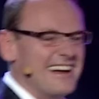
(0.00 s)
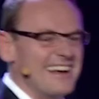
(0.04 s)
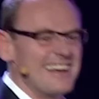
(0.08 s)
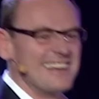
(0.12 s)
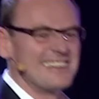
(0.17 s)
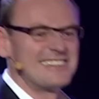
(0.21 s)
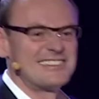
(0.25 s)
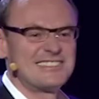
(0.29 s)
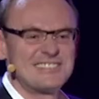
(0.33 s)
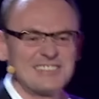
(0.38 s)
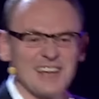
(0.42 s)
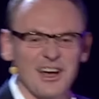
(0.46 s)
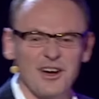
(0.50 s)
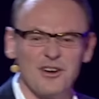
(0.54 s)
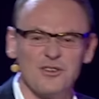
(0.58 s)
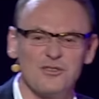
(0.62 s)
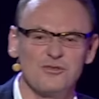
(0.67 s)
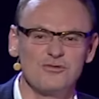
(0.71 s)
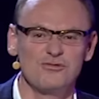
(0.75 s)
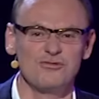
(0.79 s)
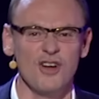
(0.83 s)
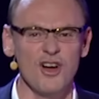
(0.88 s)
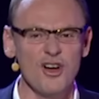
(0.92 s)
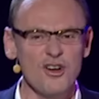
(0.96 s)
It's
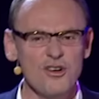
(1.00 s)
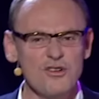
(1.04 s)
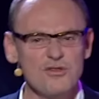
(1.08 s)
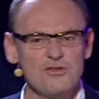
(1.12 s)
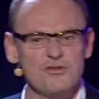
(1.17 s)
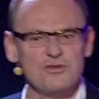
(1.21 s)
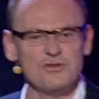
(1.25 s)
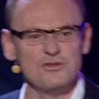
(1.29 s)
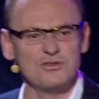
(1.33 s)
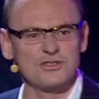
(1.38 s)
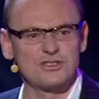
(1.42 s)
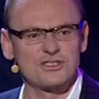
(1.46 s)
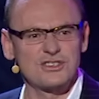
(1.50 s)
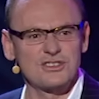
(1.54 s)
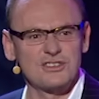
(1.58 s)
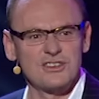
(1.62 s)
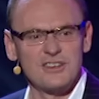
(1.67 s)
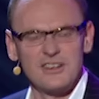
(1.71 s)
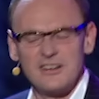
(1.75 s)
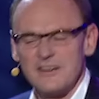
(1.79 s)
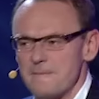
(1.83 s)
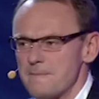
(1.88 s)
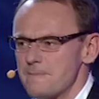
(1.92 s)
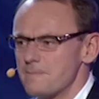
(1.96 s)
so rude.
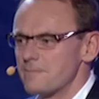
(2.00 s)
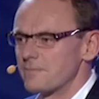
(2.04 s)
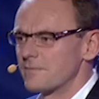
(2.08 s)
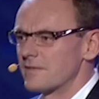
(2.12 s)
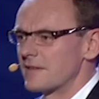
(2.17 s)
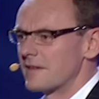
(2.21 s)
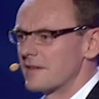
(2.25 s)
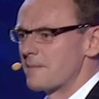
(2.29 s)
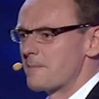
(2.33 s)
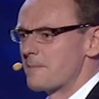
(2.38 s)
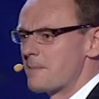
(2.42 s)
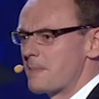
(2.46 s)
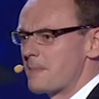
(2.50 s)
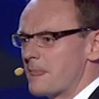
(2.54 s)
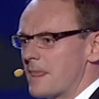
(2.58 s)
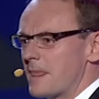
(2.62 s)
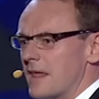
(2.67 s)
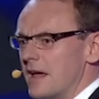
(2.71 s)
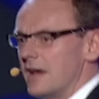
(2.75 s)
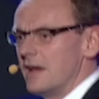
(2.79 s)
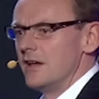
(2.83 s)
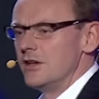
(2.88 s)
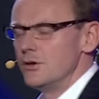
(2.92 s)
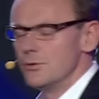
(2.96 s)

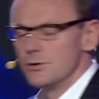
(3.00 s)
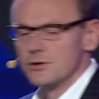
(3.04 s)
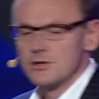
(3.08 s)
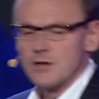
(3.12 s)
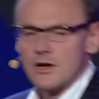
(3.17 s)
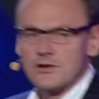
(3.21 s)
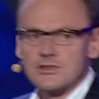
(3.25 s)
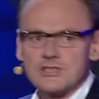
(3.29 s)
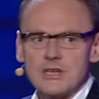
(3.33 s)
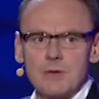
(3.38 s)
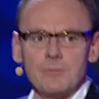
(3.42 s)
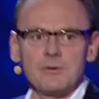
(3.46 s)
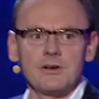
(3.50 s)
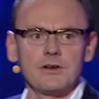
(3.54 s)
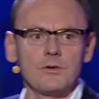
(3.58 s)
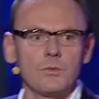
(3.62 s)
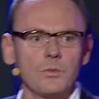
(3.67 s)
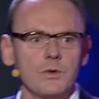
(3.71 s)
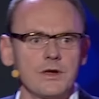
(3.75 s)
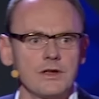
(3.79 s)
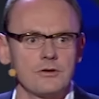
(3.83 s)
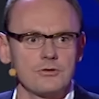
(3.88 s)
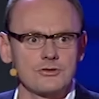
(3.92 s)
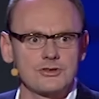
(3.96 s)
You wouldn't got someone in a
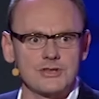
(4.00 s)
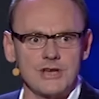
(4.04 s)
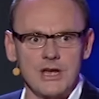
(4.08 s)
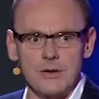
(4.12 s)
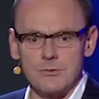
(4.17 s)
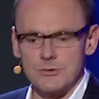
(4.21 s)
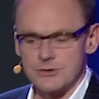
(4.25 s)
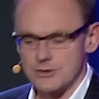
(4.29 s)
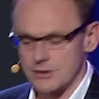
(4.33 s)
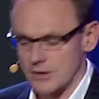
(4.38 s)
wheelchair, would you?